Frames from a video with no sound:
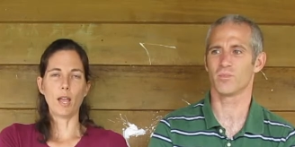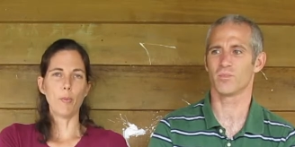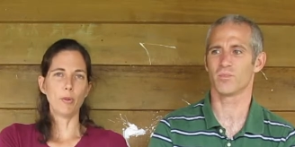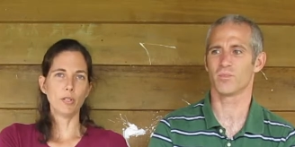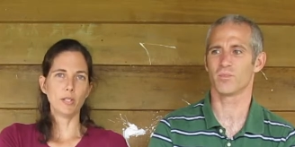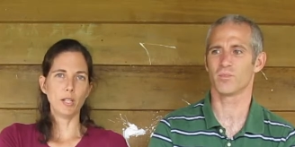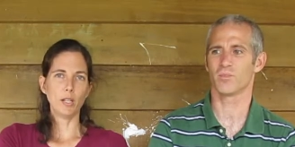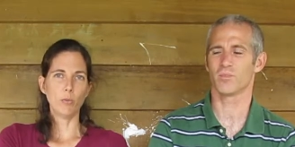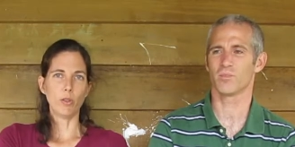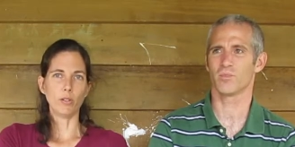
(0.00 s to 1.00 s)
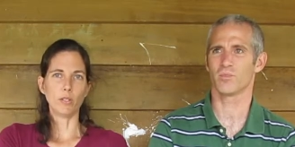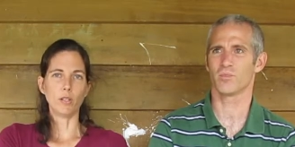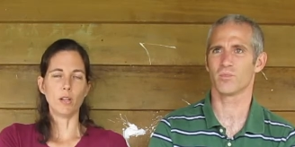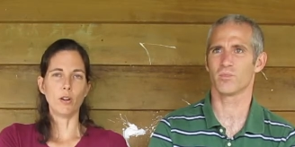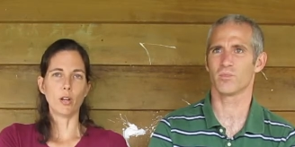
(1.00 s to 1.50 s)
Speaker 1: capital city where there's an
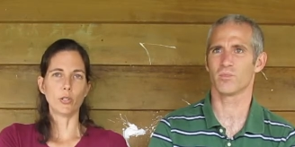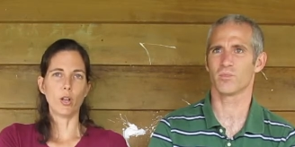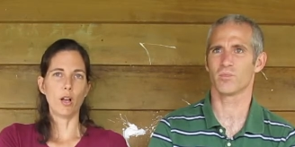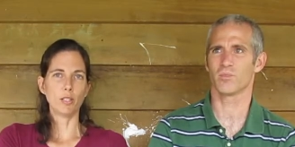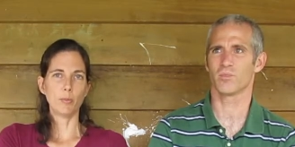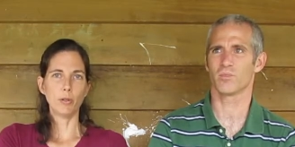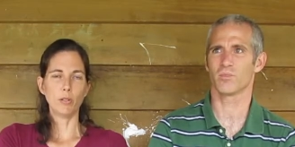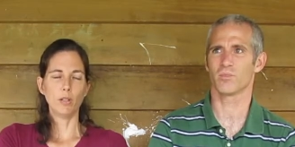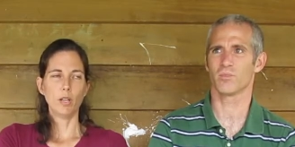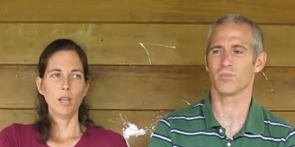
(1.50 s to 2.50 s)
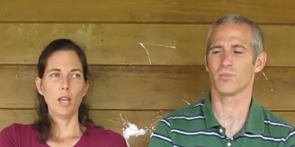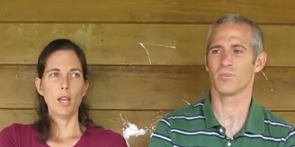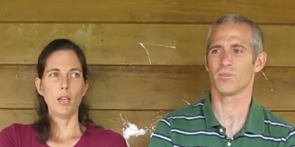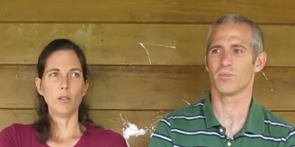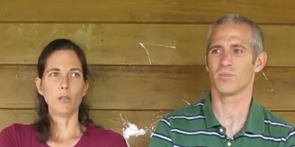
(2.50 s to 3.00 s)
international hospital
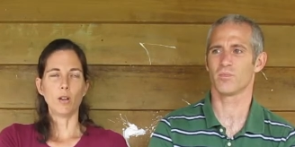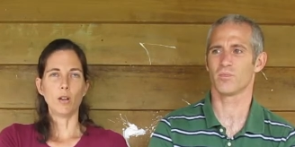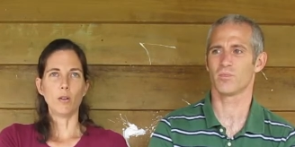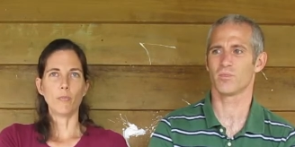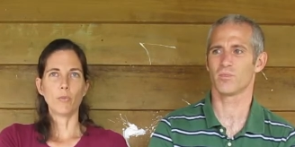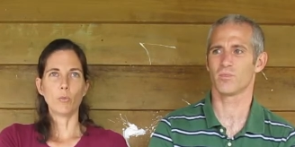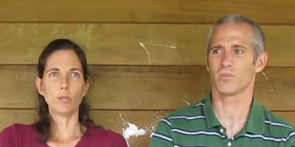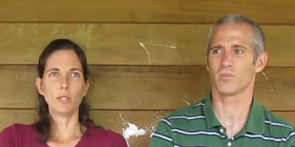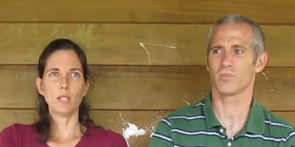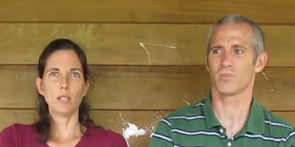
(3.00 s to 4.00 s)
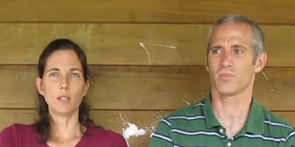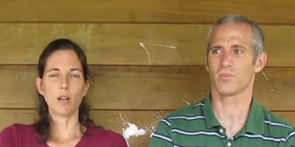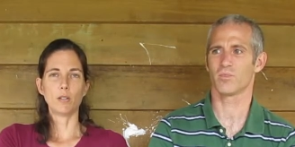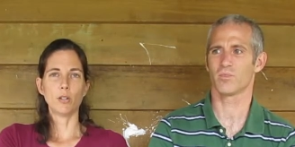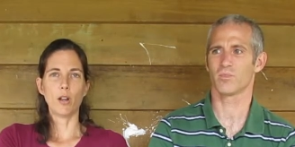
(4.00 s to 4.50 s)
and um, we'll see a
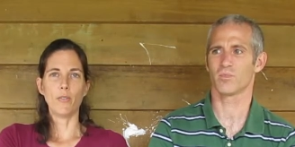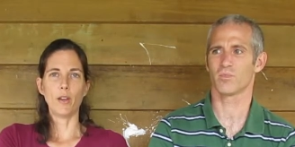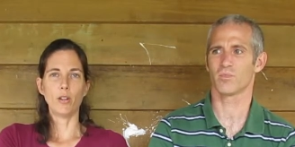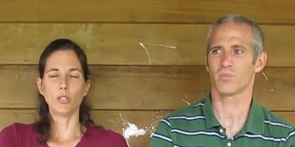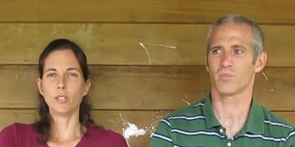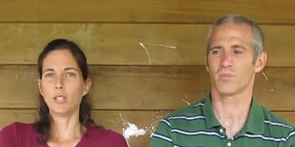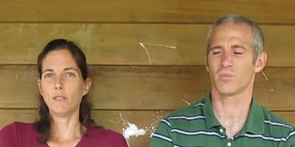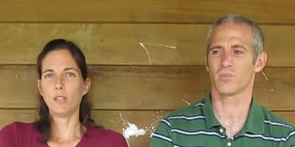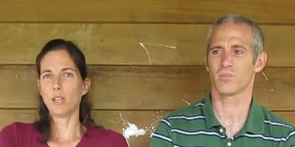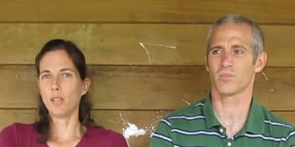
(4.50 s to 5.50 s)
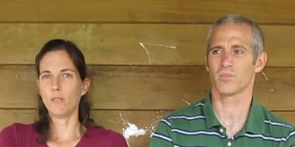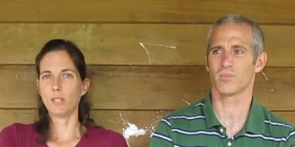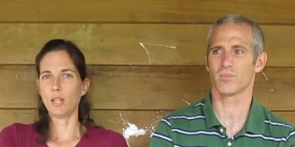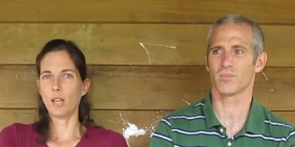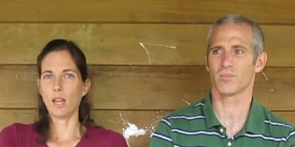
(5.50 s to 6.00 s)
doctor down there and just see if he can give us
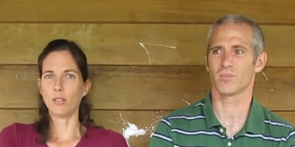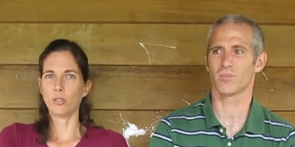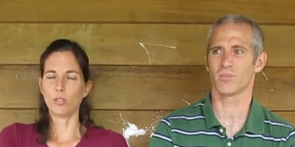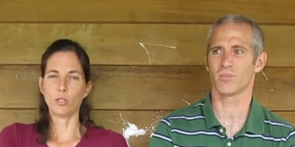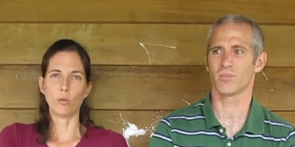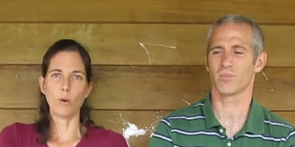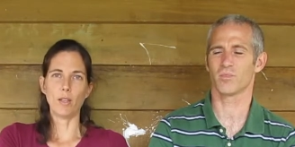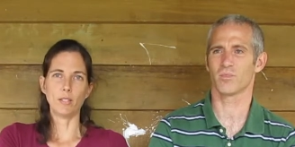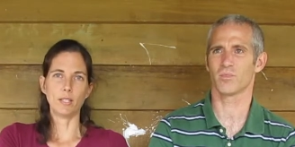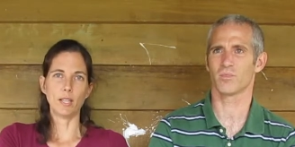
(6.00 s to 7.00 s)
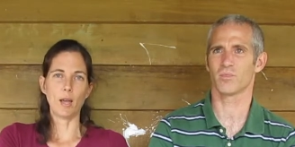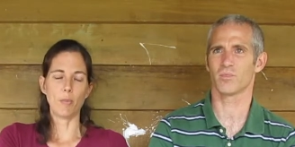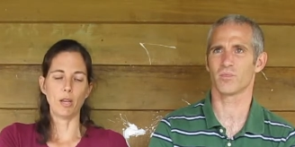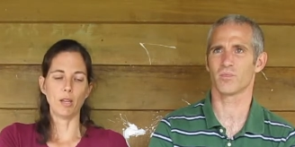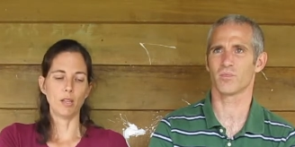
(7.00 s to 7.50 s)
any answers as to why this is
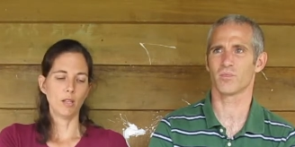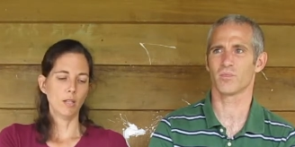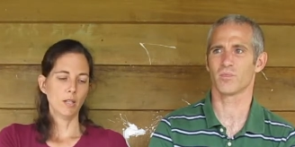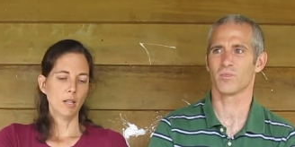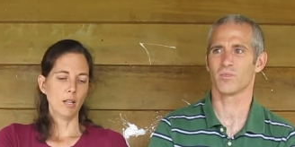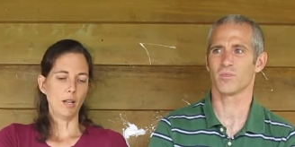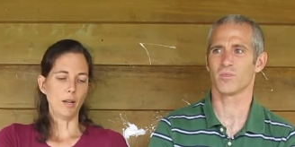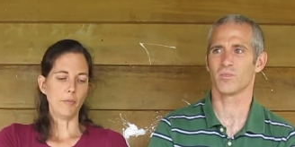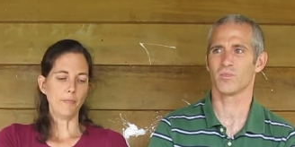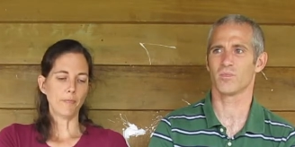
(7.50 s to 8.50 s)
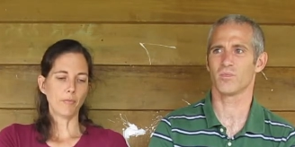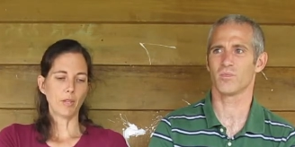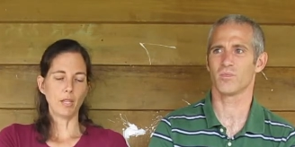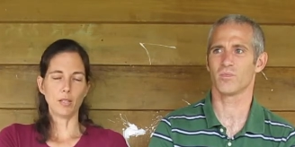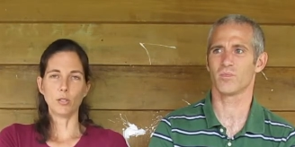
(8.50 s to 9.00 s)
happening. Um,
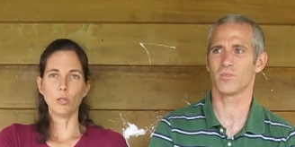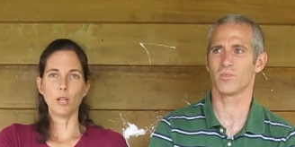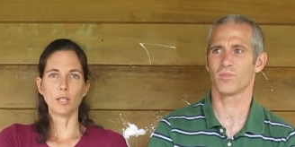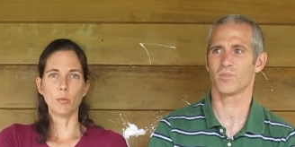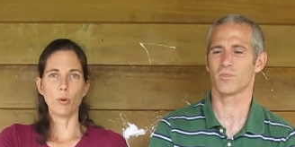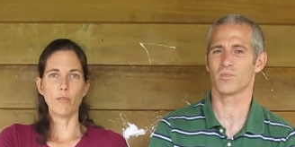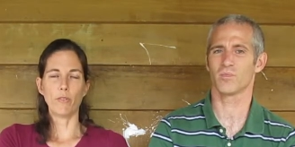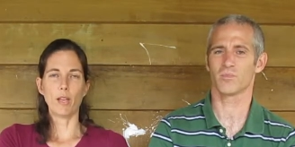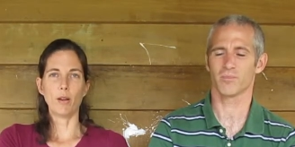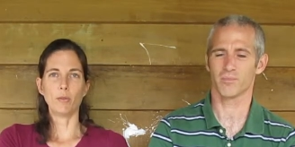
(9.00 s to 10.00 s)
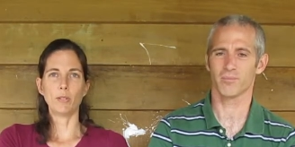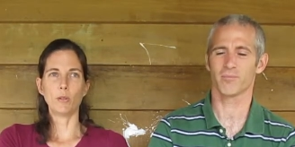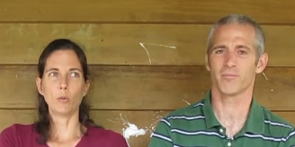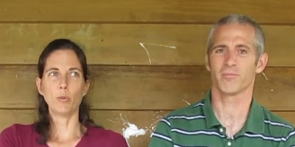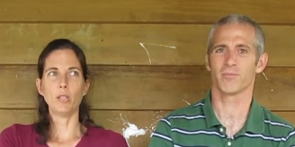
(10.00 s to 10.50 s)
yeah, so you guys can pray for that. It's,
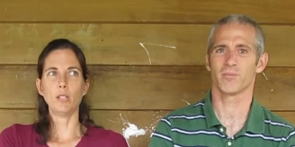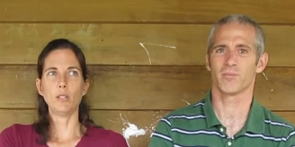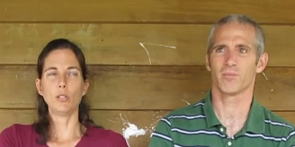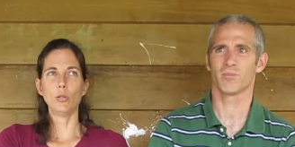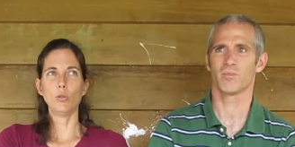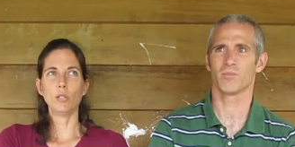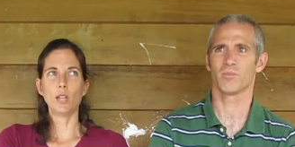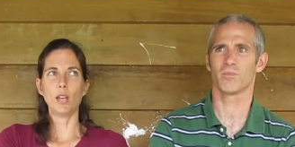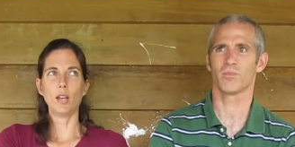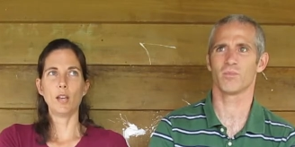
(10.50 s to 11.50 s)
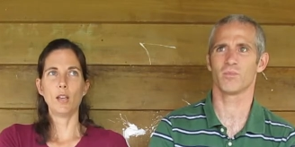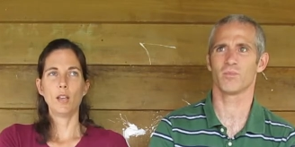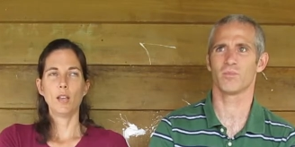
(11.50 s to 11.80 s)
it'll be Tuesday,